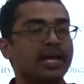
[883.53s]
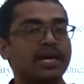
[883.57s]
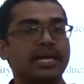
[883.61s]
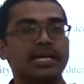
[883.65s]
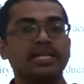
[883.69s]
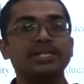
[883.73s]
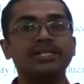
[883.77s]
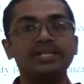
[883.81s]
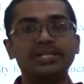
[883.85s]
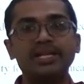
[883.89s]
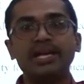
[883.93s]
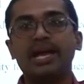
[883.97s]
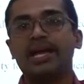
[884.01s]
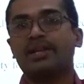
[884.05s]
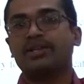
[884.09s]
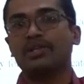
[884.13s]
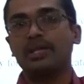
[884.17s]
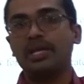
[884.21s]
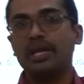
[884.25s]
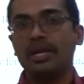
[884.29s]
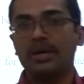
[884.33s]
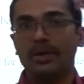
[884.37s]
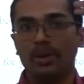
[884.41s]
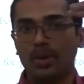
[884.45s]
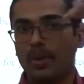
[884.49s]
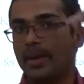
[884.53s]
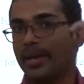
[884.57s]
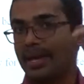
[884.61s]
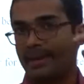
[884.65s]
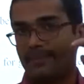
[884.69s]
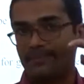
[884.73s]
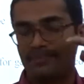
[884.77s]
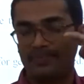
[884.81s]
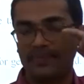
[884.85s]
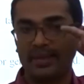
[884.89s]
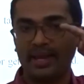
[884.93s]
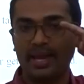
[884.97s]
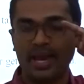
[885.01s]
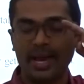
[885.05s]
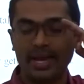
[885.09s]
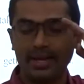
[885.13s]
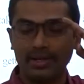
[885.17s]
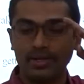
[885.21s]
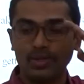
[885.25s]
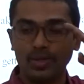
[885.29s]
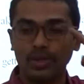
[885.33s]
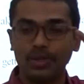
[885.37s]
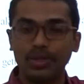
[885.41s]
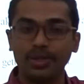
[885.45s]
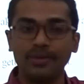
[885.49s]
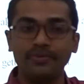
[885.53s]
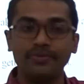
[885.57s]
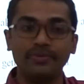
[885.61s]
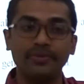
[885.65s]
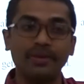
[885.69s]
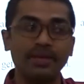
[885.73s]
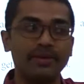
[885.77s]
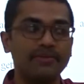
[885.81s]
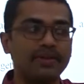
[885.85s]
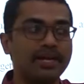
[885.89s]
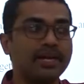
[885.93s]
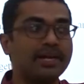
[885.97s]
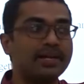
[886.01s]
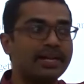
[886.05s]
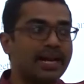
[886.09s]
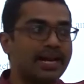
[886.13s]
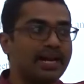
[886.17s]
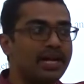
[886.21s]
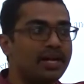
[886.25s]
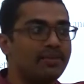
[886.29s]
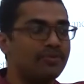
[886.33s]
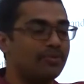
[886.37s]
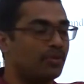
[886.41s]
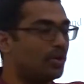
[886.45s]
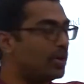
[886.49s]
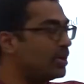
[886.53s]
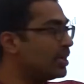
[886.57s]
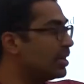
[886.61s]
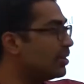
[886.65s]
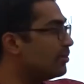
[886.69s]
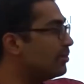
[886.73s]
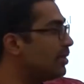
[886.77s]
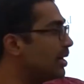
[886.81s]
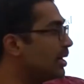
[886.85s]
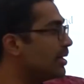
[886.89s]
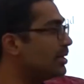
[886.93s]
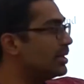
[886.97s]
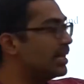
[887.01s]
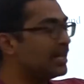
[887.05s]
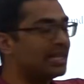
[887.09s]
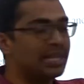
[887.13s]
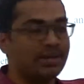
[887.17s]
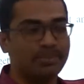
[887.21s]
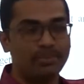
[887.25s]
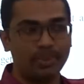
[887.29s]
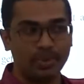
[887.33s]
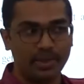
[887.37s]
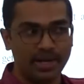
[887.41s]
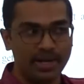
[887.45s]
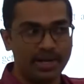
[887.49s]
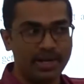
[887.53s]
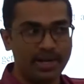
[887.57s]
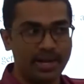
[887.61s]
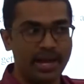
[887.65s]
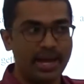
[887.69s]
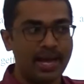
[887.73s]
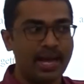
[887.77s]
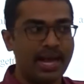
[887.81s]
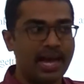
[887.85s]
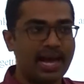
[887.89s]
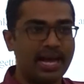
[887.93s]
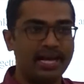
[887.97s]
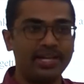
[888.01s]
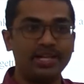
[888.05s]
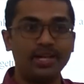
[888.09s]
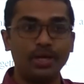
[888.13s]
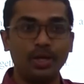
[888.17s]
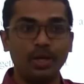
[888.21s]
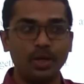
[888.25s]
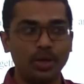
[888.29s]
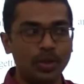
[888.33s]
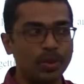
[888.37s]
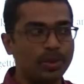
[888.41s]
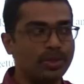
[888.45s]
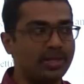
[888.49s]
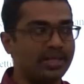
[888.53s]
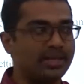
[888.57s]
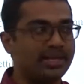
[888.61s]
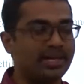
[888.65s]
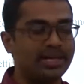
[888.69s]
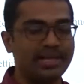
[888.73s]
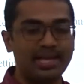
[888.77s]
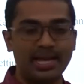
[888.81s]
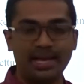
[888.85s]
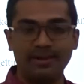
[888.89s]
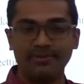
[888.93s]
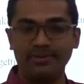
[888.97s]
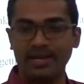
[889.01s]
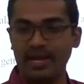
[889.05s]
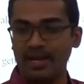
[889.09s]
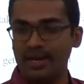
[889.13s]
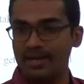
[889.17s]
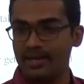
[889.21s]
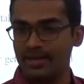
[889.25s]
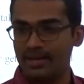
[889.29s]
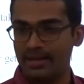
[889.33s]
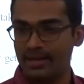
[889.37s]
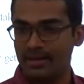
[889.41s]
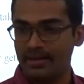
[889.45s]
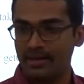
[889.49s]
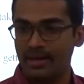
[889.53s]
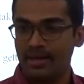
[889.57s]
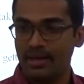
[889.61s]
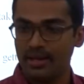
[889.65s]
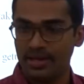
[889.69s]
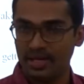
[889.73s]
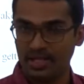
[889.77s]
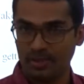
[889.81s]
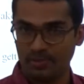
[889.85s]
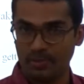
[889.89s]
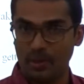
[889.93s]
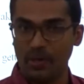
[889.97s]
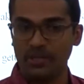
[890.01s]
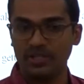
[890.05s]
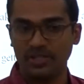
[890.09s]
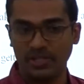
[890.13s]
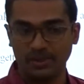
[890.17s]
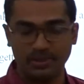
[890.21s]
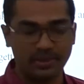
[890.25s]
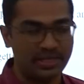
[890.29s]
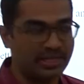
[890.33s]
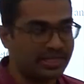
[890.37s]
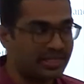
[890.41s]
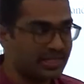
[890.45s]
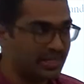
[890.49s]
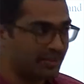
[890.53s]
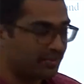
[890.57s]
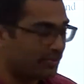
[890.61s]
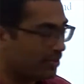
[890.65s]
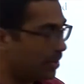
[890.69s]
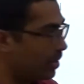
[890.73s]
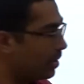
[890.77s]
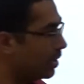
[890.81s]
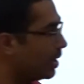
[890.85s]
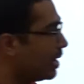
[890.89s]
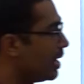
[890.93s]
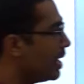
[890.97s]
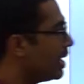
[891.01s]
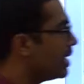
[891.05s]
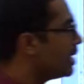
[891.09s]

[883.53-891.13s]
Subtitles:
is she actually growing, and sort of giving credit for the work that they put in and the growth that they have taken responsibility for.